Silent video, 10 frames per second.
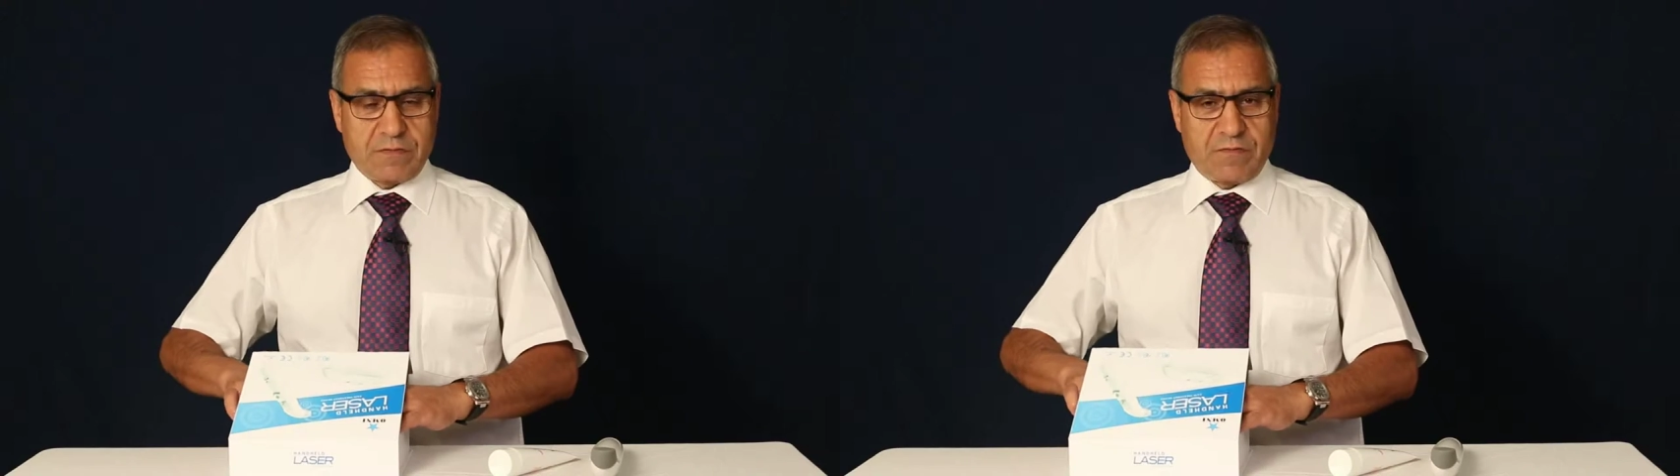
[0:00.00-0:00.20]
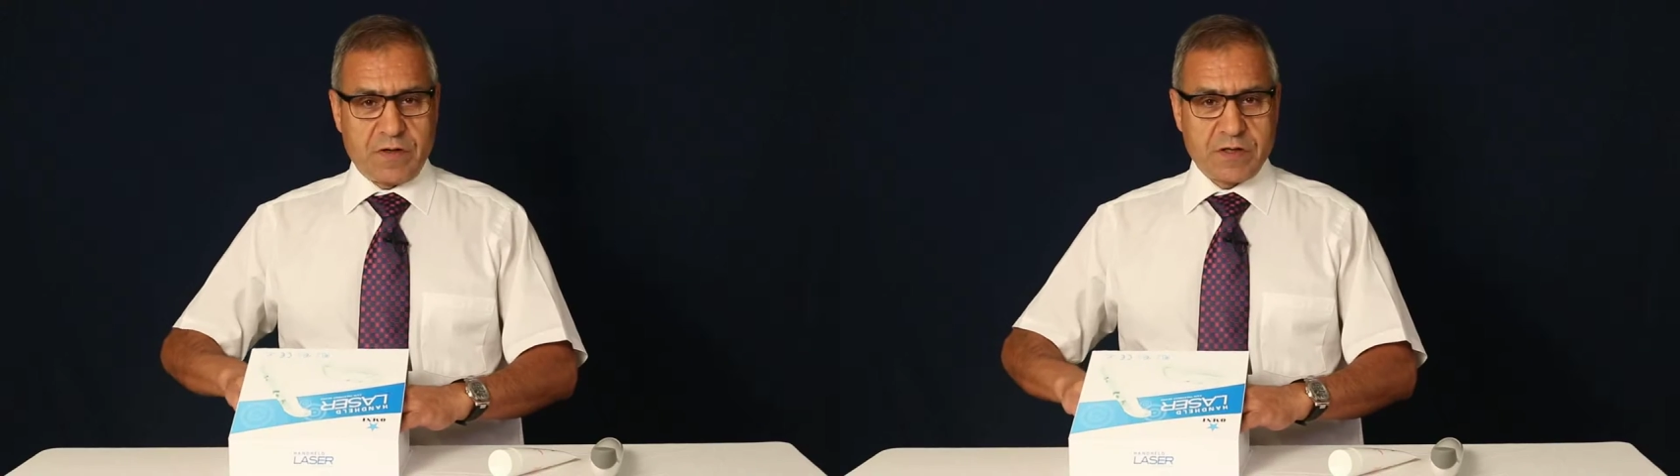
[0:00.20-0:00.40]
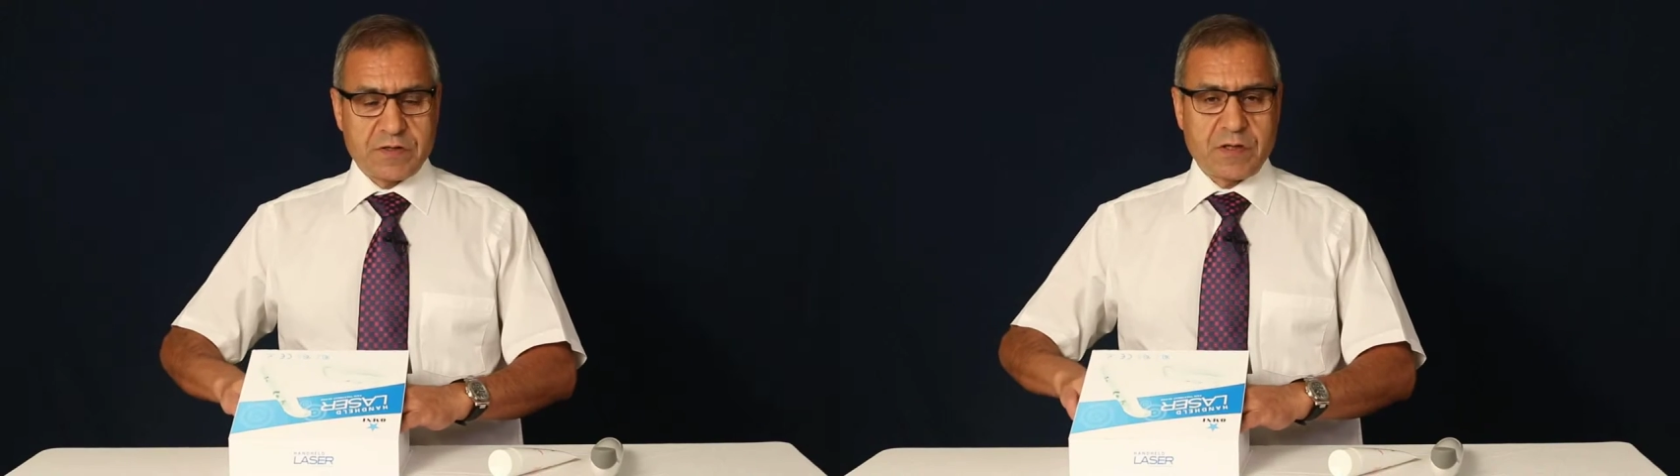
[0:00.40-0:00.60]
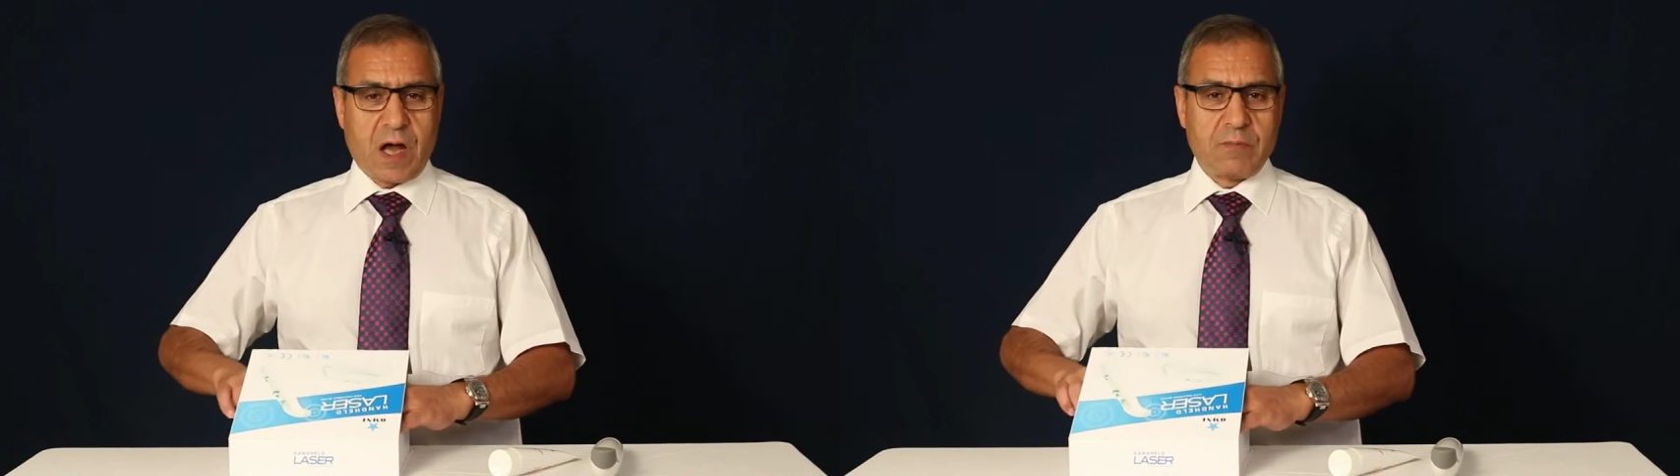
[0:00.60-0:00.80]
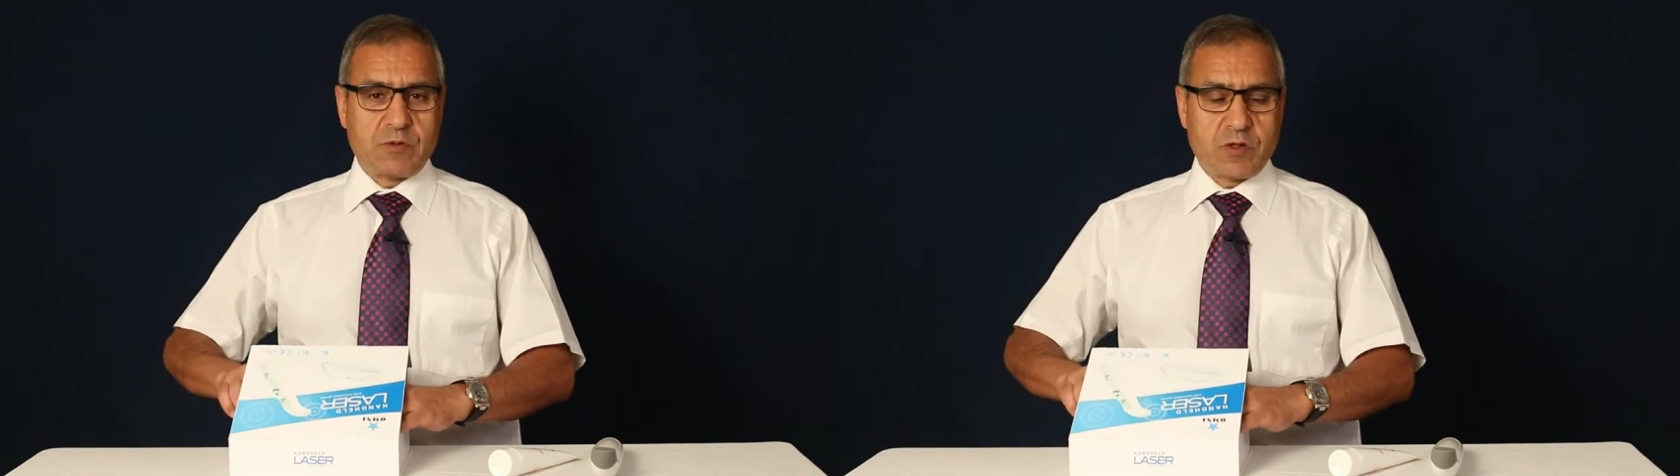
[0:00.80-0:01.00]
first
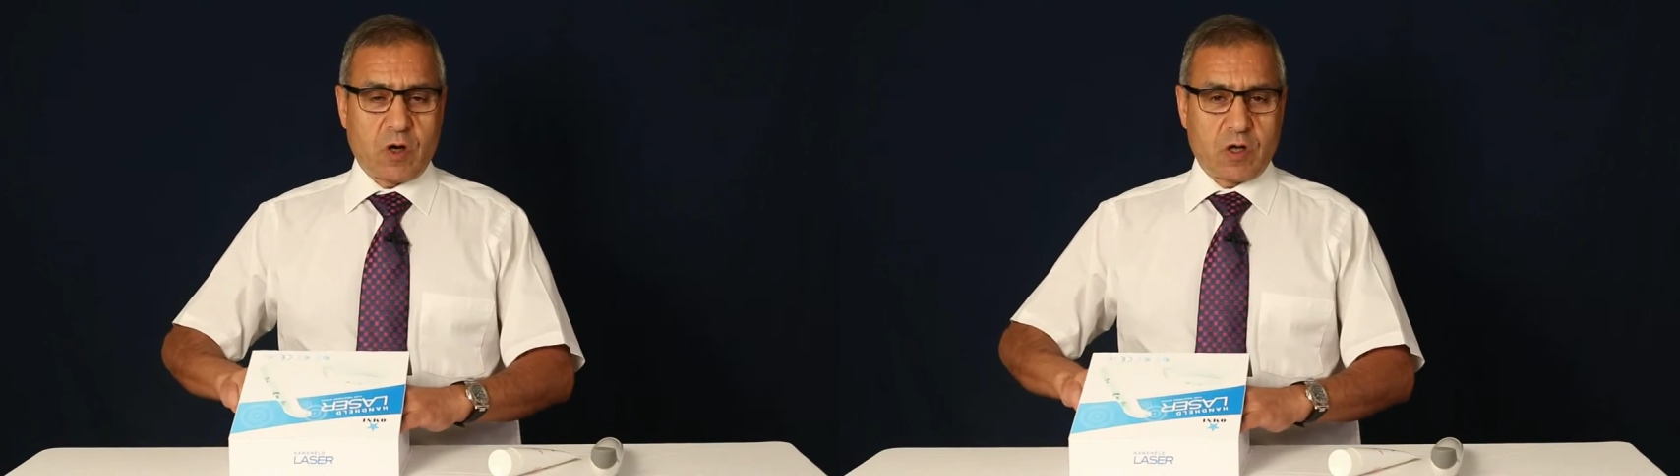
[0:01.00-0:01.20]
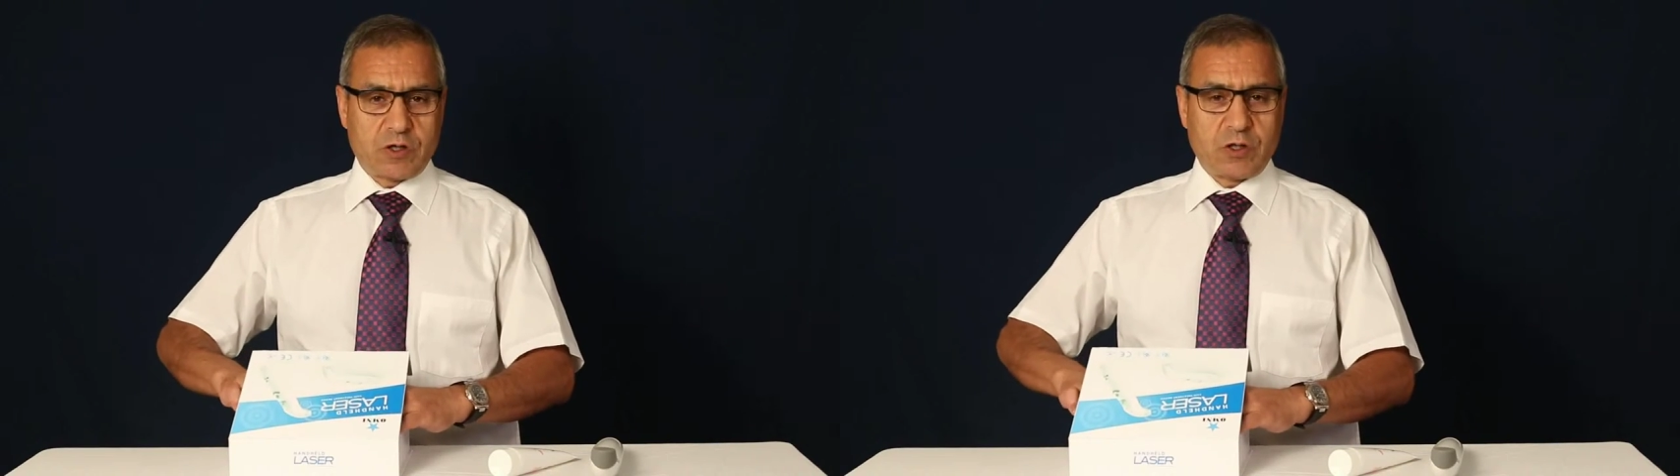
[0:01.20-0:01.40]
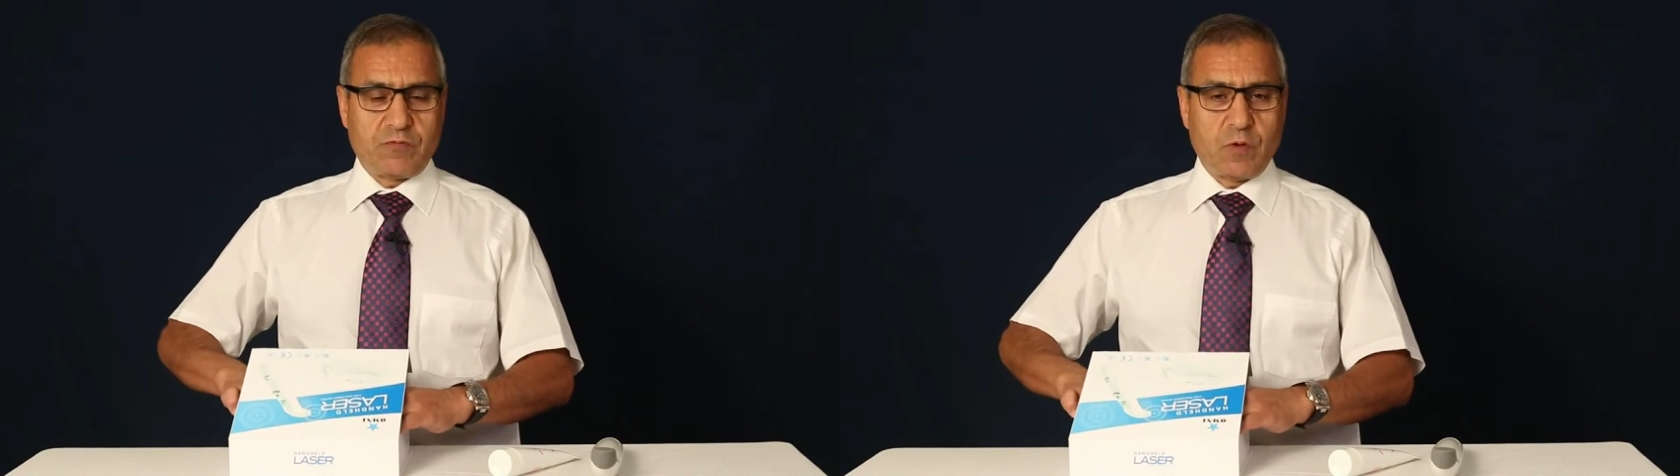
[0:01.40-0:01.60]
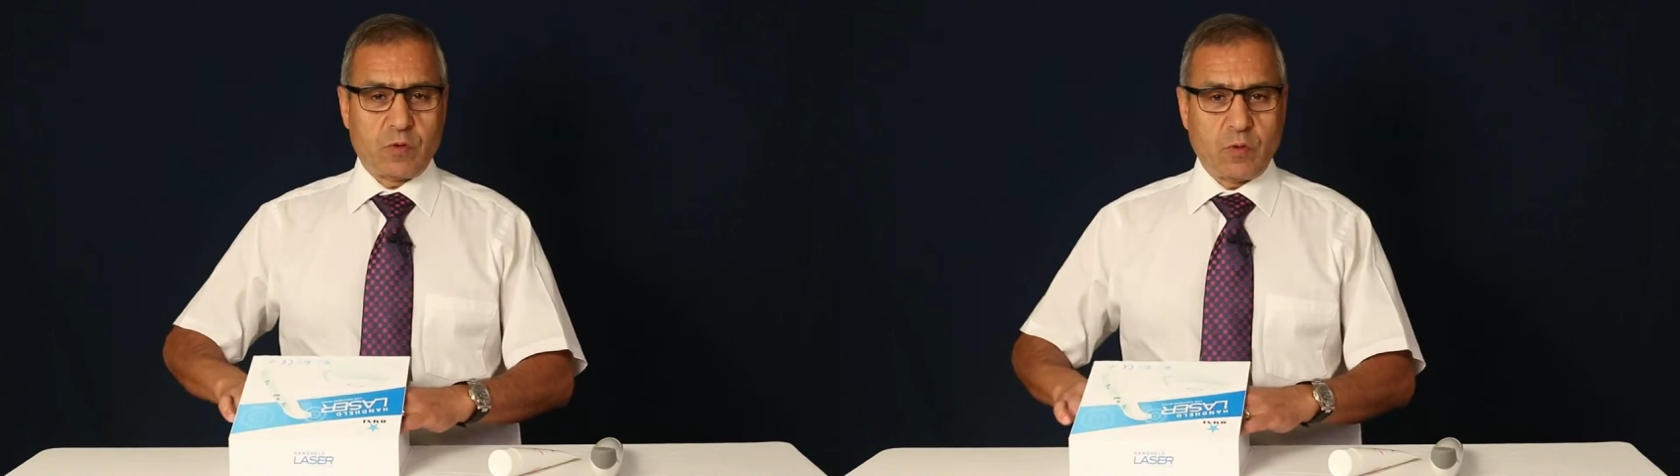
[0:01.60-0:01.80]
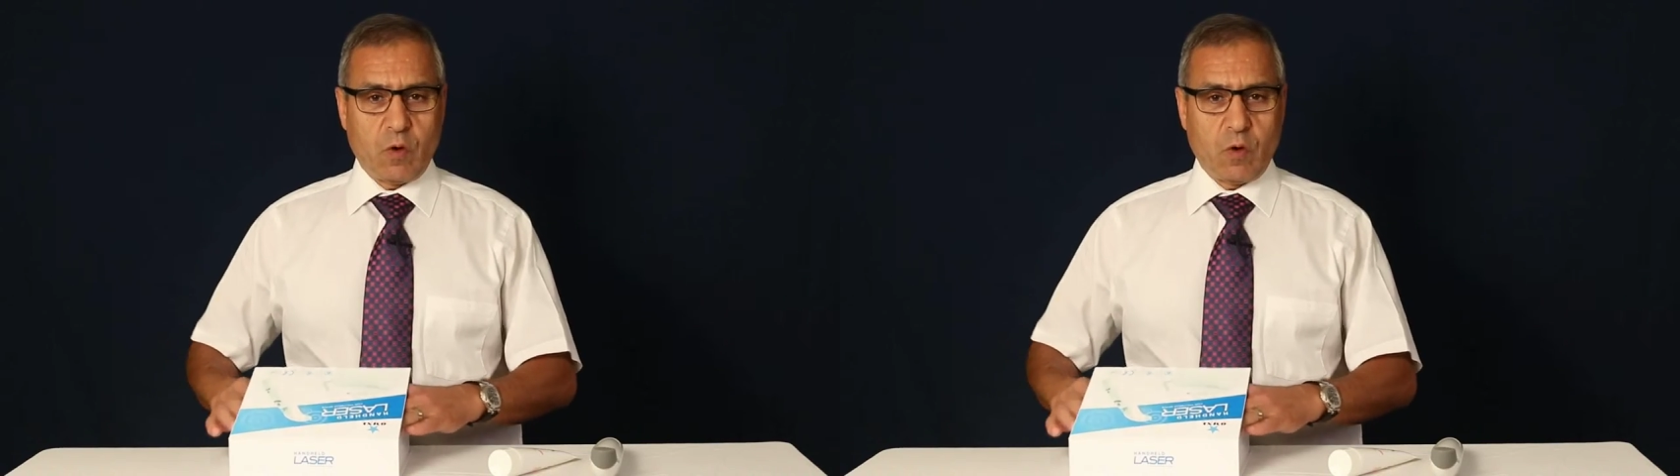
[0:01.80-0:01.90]
time charge it for